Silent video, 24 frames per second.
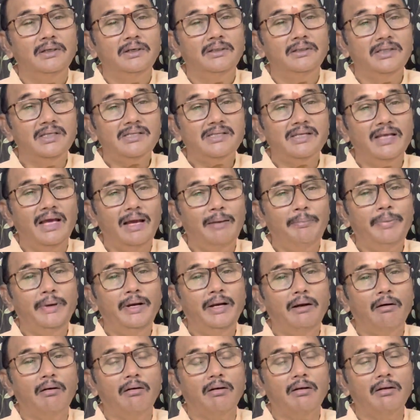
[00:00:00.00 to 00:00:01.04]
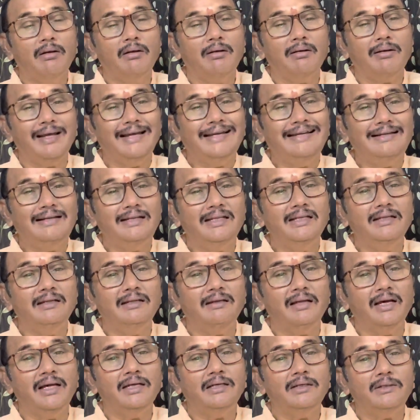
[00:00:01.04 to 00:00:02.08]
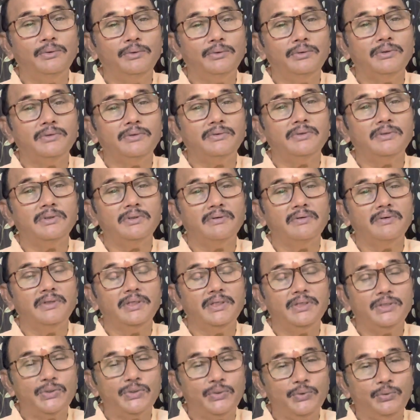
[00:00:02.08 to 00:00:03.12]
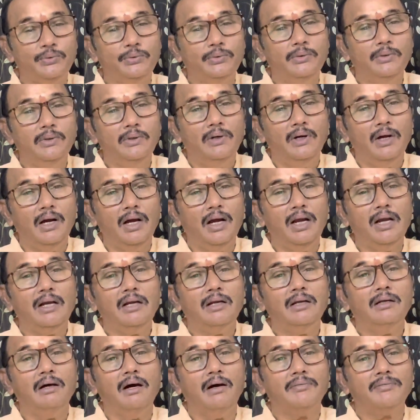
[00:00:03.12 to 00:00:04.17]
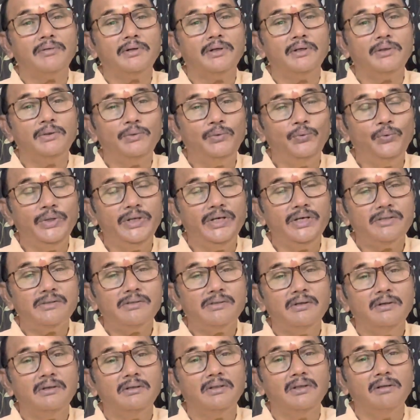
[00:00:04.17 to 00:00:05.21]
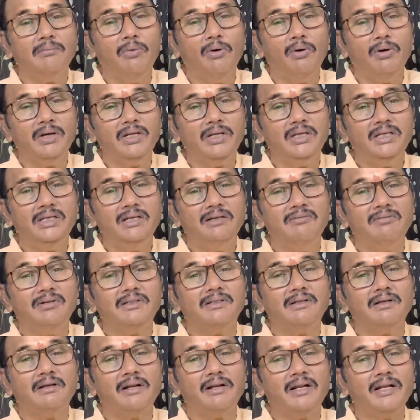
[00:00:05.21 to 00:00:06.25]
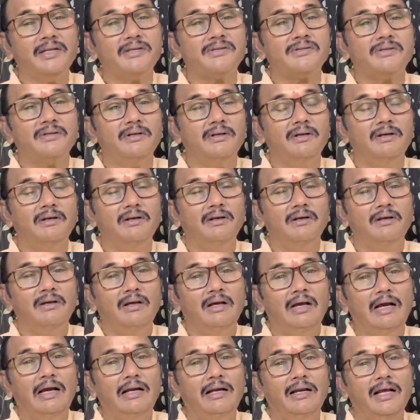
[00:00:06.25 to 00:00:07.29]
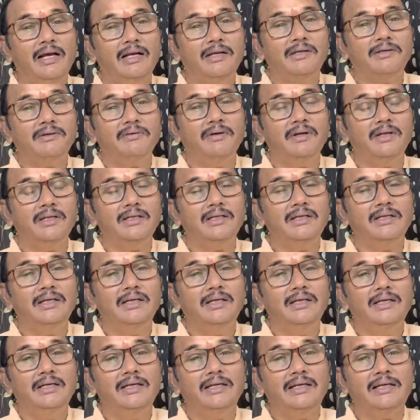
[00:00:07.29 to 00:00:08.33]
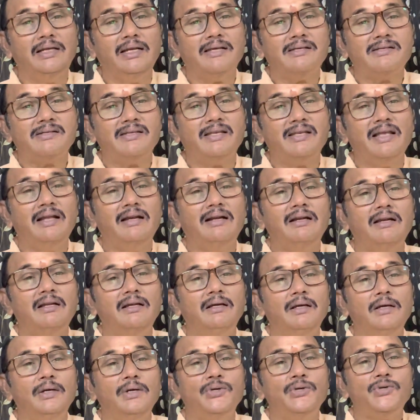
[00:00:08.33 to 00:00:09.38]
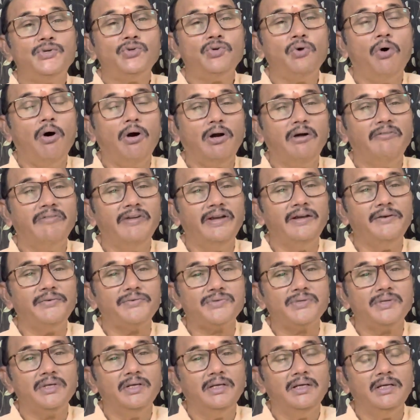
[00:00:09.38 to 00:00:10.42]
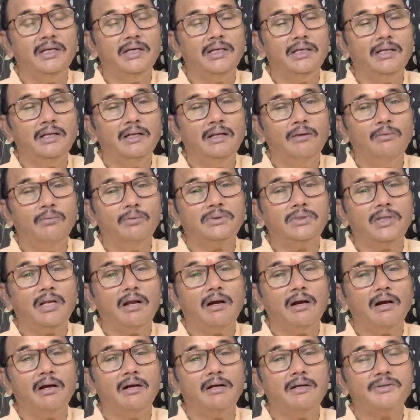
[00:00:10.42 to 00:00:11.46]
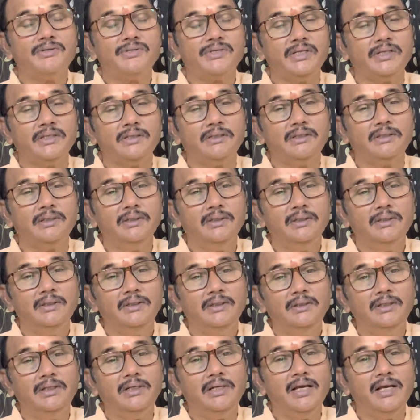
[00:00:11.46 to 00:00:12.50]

This happened on 19-9-2022. And after 2 days, the body was traced. And actually, it has sent shock waves in Uttarakhand state. It